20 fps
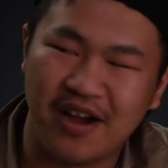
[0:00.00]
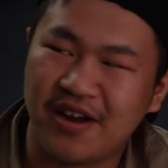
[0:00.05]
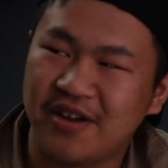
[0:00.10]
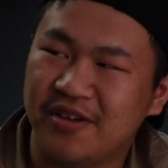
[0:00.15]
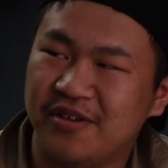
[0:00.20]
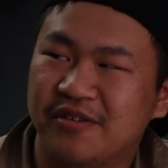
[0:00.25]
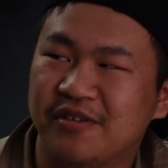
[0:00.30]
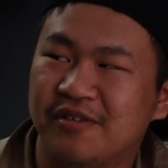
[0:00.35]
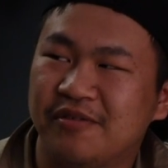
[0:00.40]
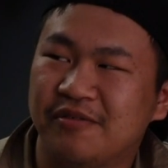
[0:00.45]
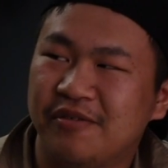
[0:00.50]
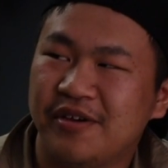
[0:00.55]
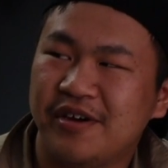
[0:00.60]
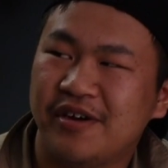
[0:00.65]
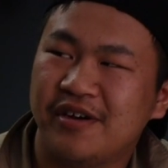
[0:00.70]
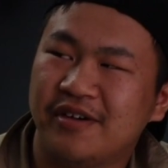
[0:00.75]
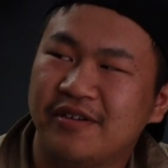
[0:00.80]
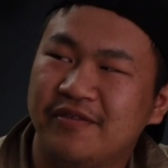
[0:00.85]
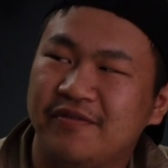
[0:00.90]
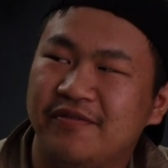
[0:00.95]
are you
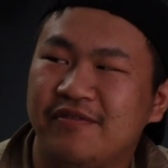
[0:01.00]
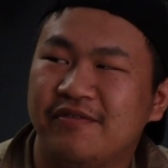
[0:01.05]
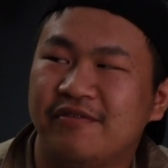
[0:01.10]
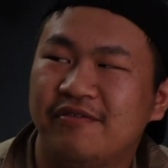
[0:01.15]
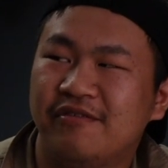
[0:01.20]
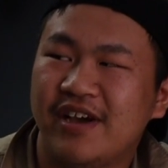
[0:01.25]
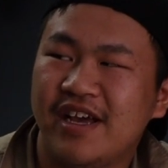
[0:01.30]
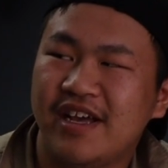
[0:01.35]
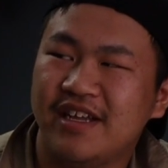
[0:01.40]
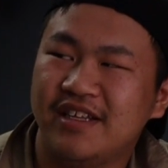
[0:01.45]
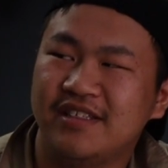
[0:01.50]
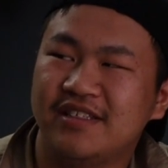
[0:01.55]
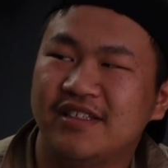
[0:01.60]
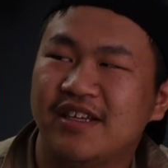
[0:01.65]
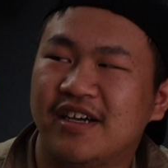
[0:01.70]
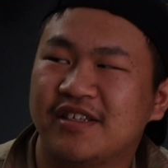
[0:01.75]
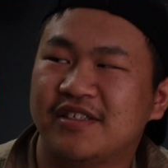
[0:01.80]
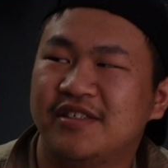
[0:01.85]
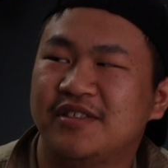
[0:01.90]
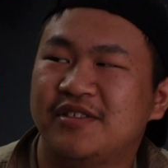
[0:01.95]
aware of when
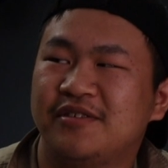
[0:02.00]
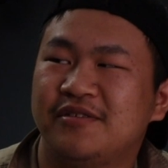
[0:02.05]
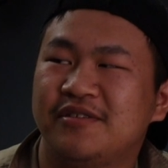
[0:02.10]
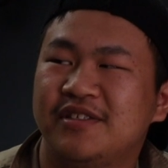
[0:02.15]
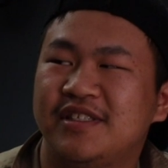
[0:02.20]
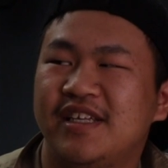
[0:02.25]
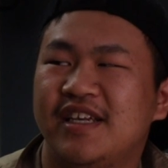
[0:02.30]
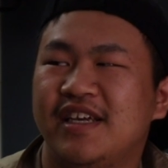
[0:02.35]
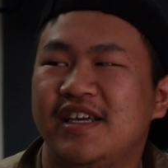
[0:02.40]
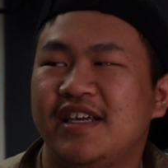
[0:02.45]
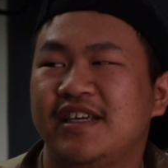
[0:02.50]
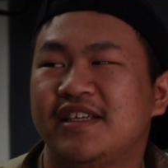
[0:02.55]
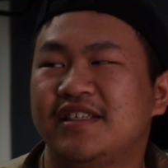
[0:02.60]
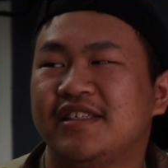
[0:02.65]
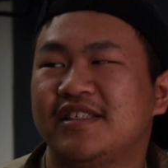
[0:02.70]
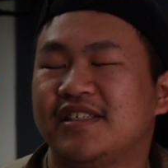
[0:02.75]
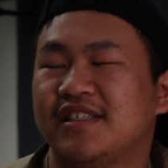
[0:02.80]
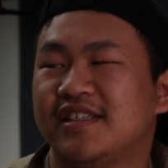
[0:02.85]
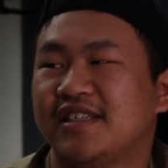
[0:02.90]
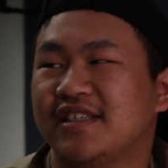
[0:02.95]
Dr. Seuss Day
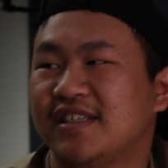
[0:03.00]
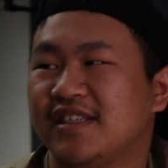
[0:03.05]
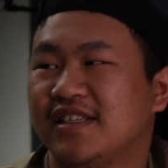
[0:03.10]
is?